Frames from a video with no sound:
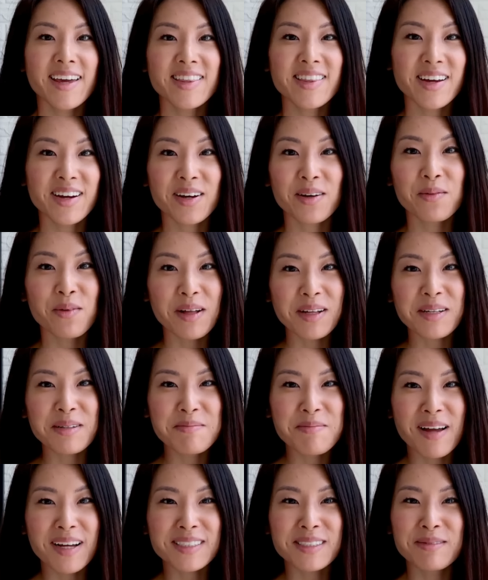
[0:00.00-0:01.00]
Hey there,
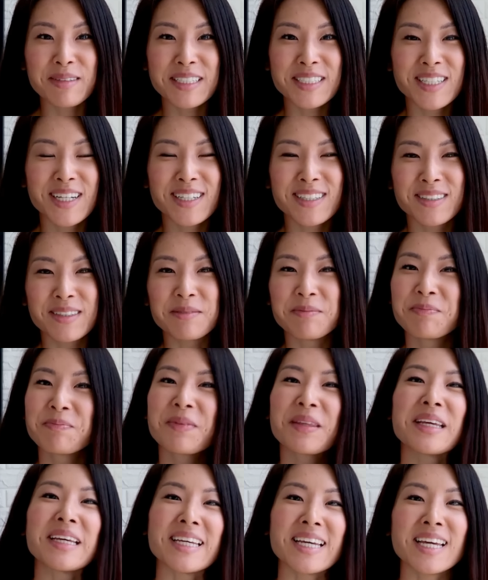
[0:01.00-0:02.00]
welcome back to my channel.
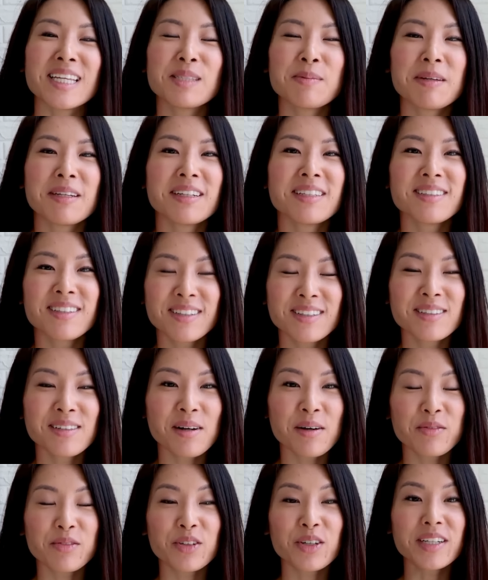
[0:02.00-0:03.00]
It's been a little
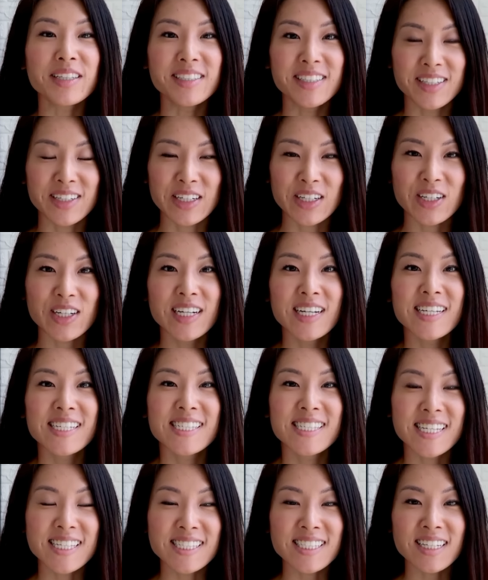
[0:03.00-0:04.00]
over a year
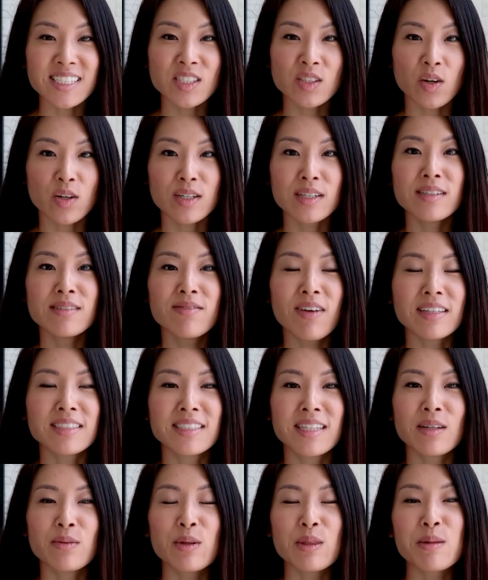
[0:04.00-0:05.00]
since I started
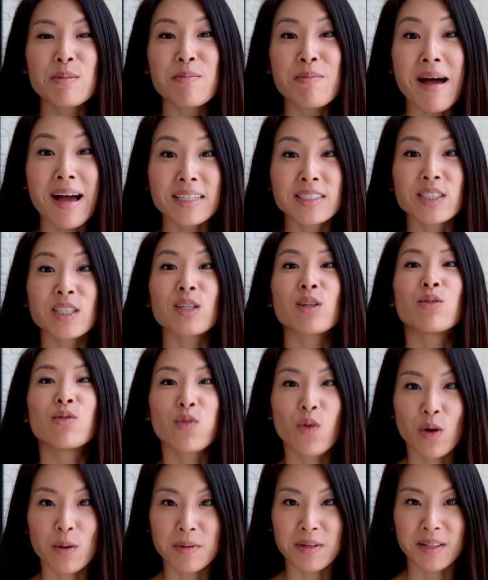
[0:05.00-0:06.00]
investing with the Magic
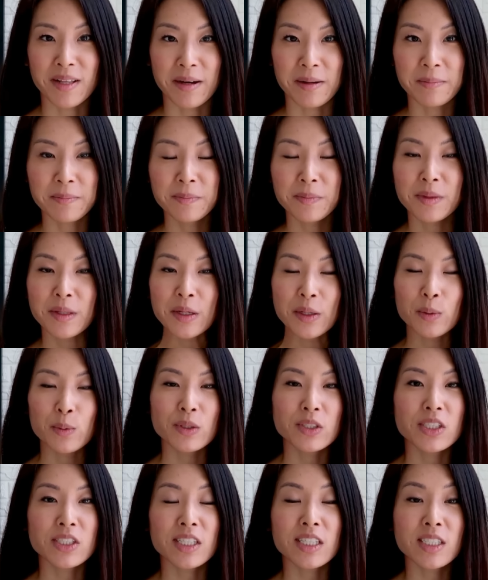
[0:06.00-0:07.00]
Formula,
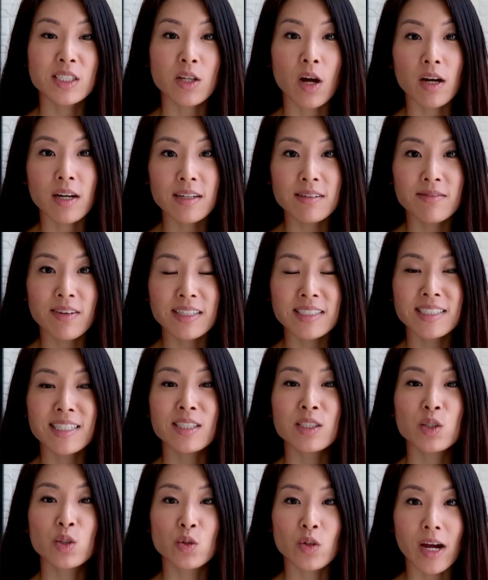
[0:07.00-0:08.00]
which is a stock
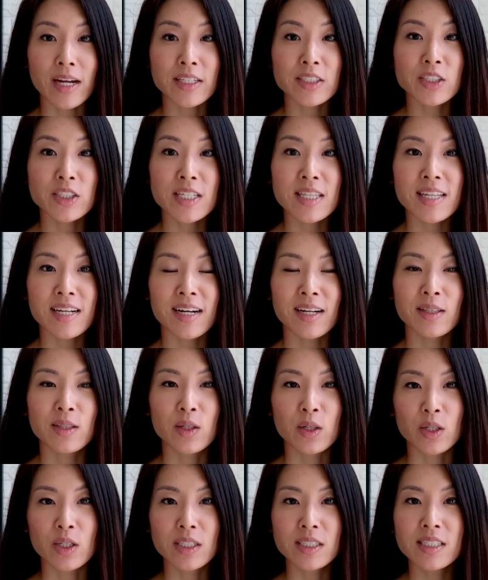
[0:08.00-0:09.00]
investing strategy that I
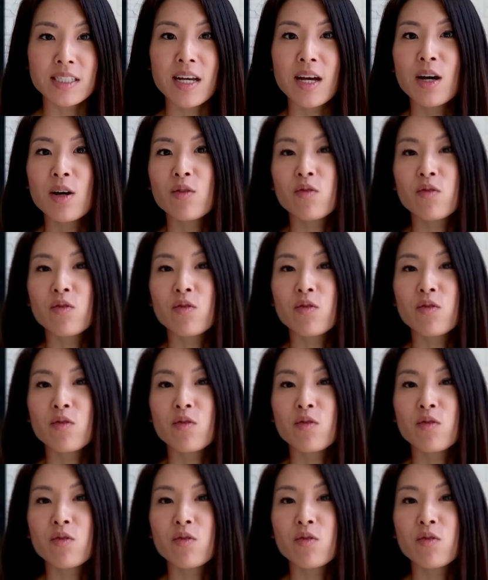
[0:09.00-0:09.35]
learned